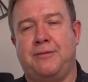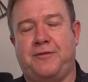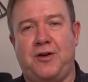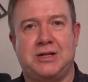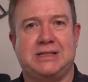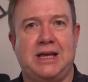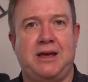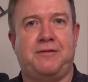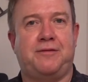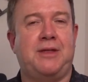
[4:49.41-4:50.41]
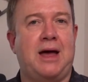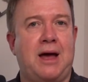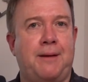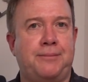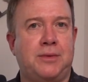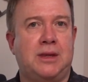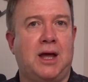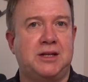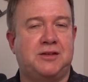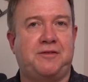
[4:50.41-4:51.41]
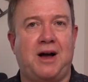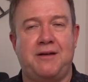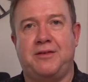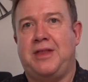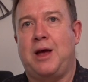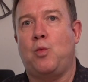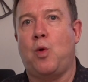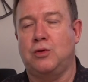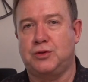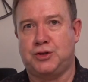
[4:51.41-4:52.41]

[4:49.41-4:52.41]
first leave their 9 to 5 and they want